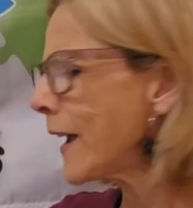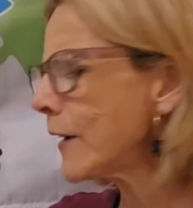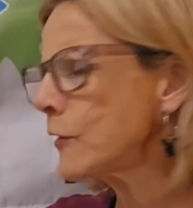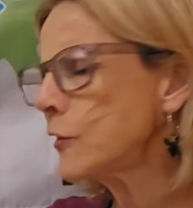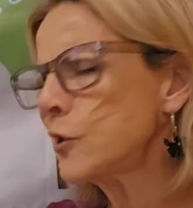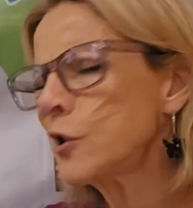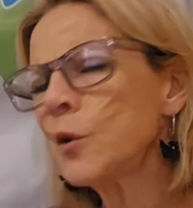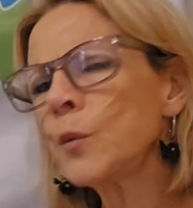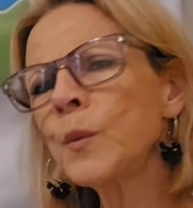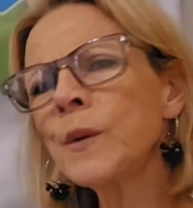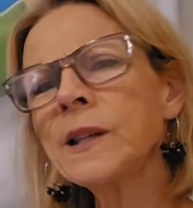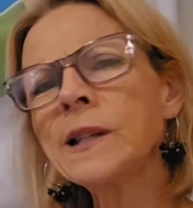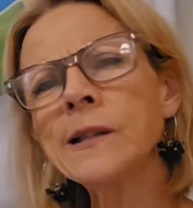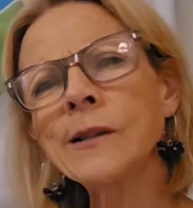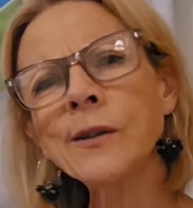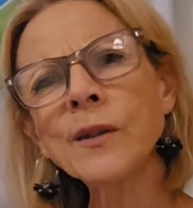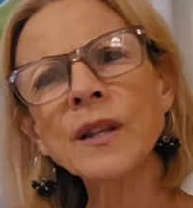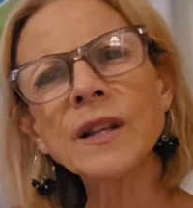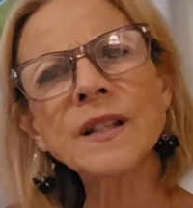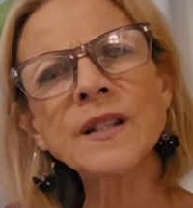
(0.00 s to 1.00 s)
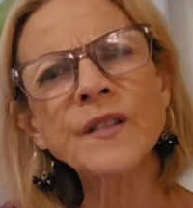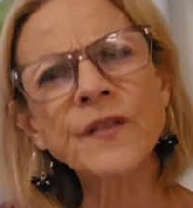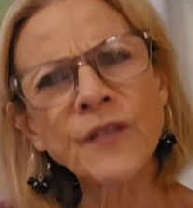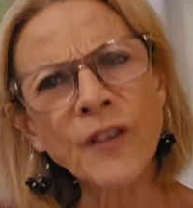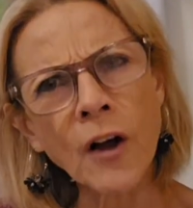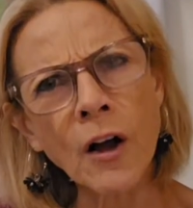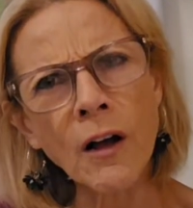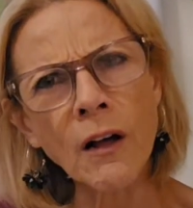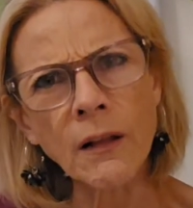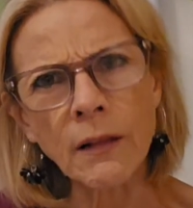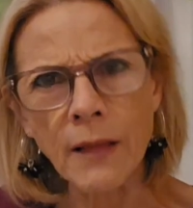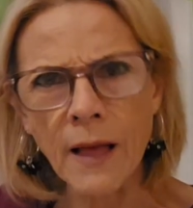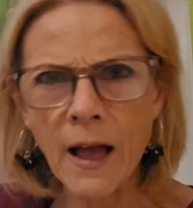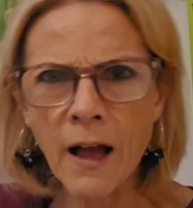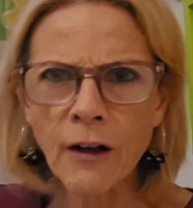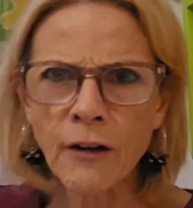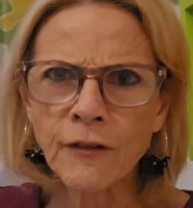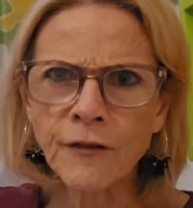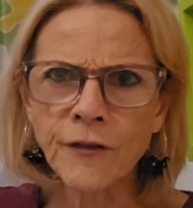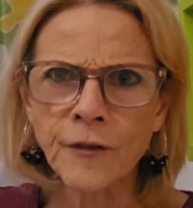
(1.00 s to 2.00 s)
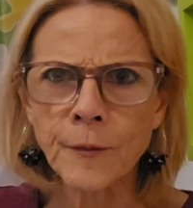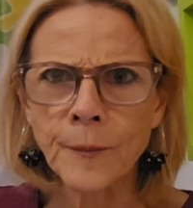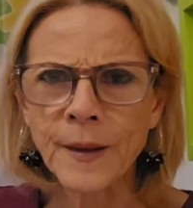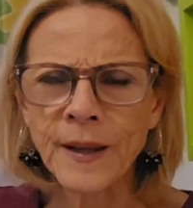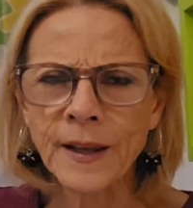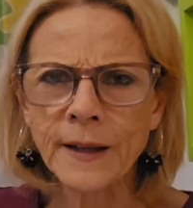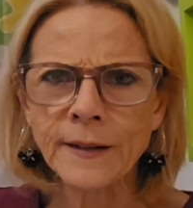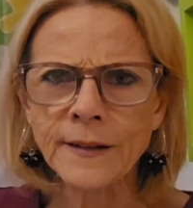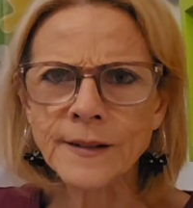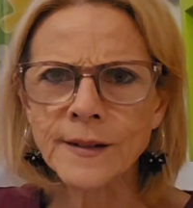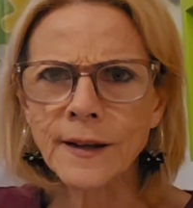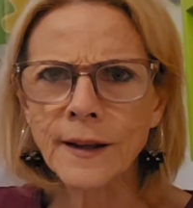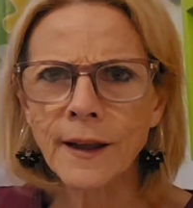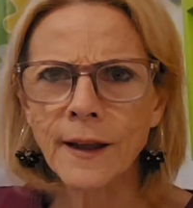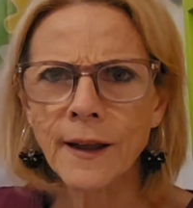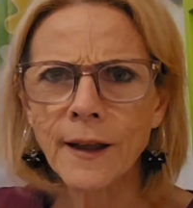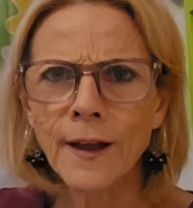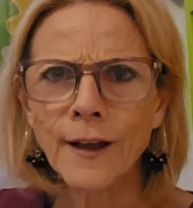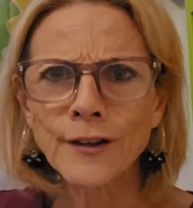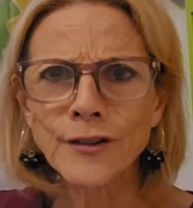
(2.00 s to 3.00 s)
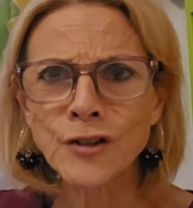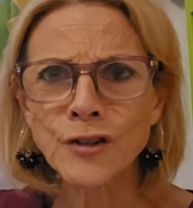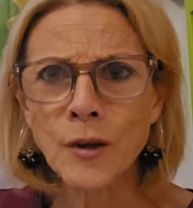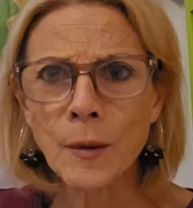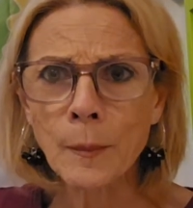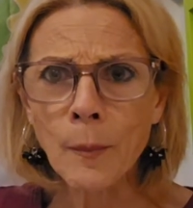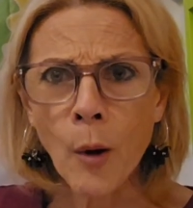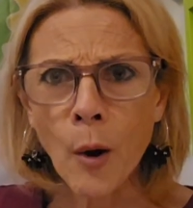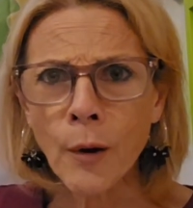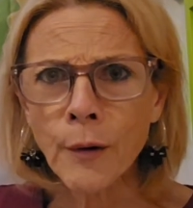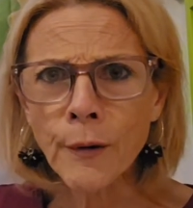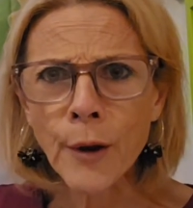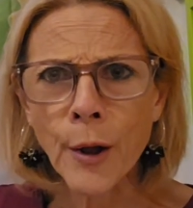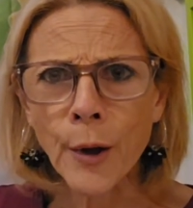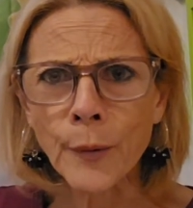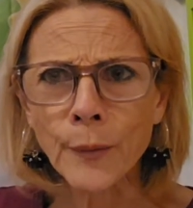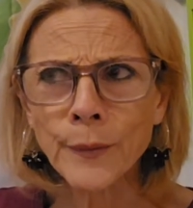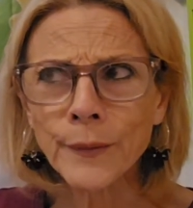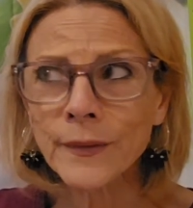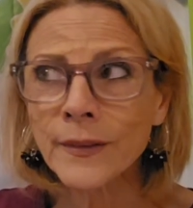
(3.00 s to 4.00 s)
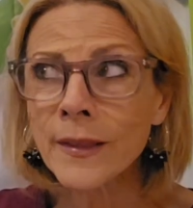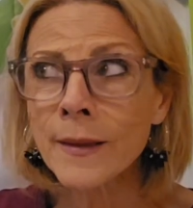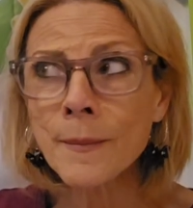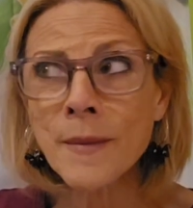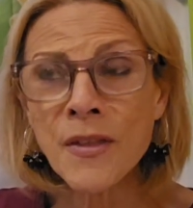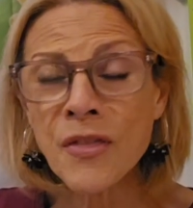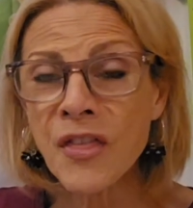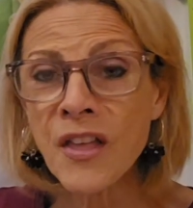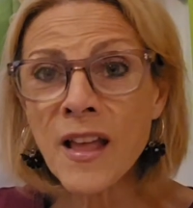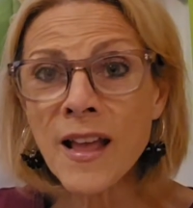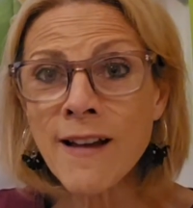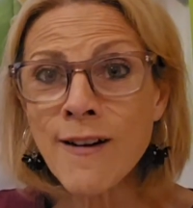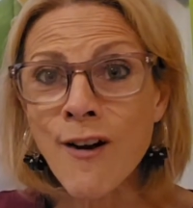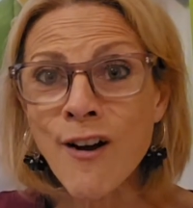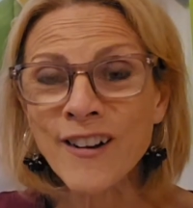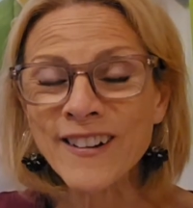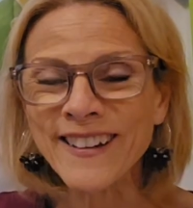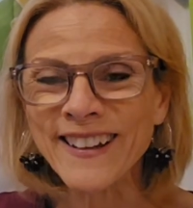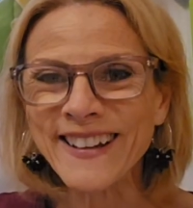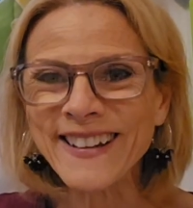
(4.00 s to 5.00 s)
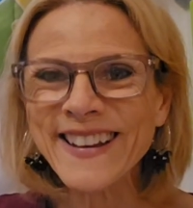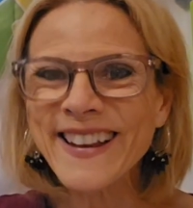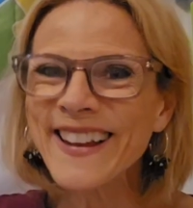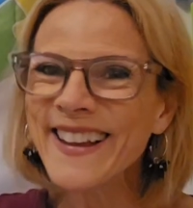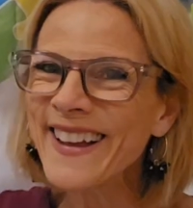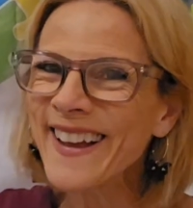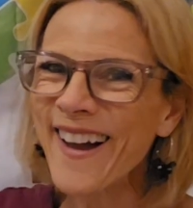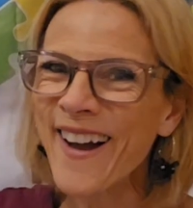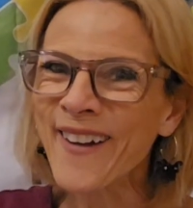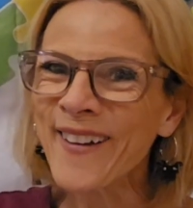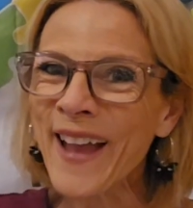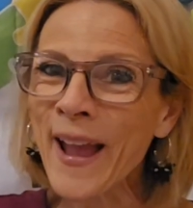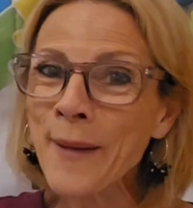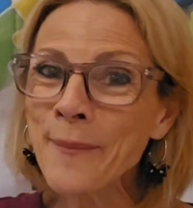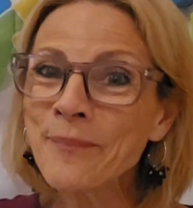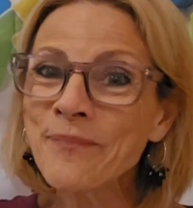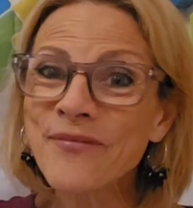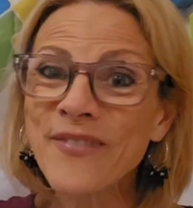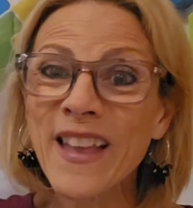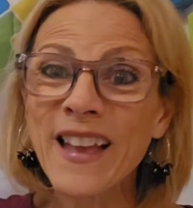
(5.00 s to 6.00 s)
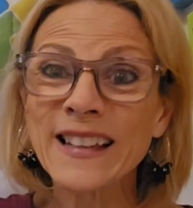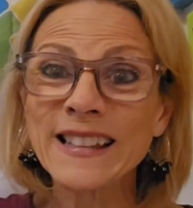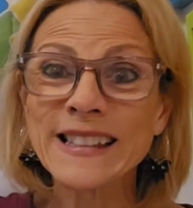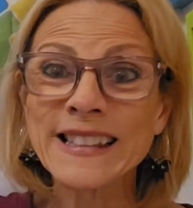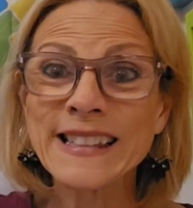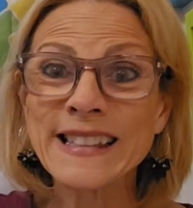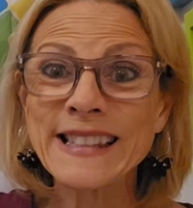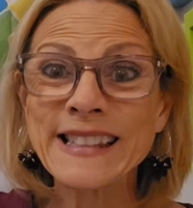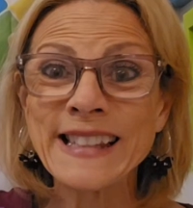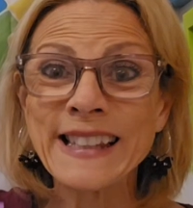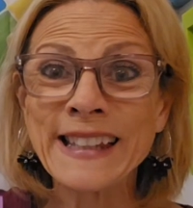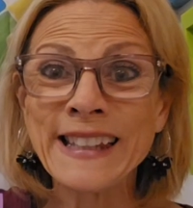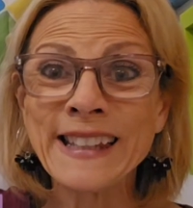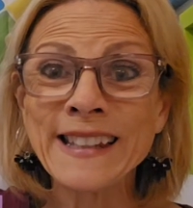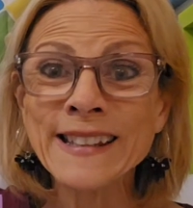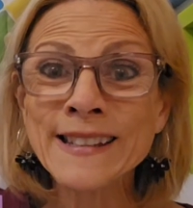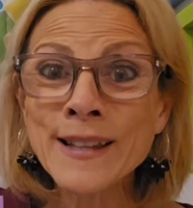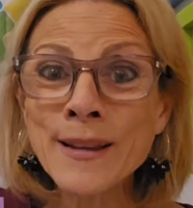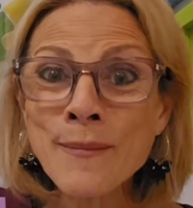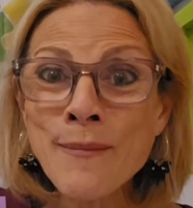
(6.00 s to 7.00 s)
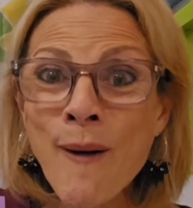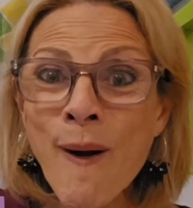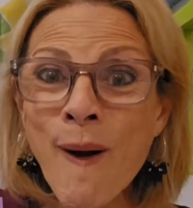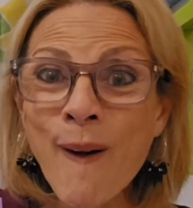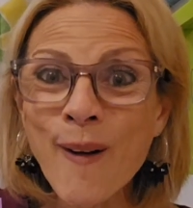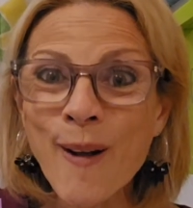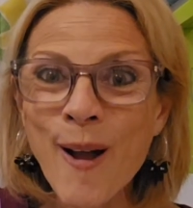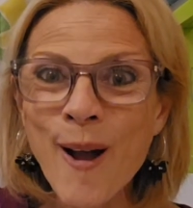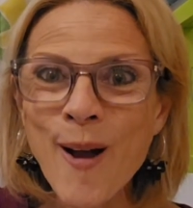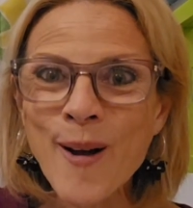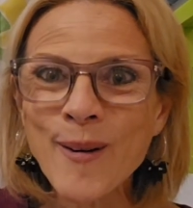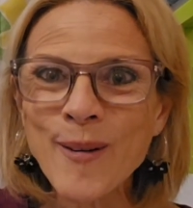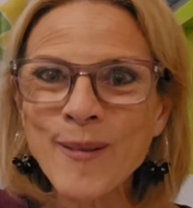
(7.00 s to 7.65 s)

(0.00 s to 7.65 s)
How should we do this fall alphabet tomorrow? Let me think on it. Okay, see you tomorrow.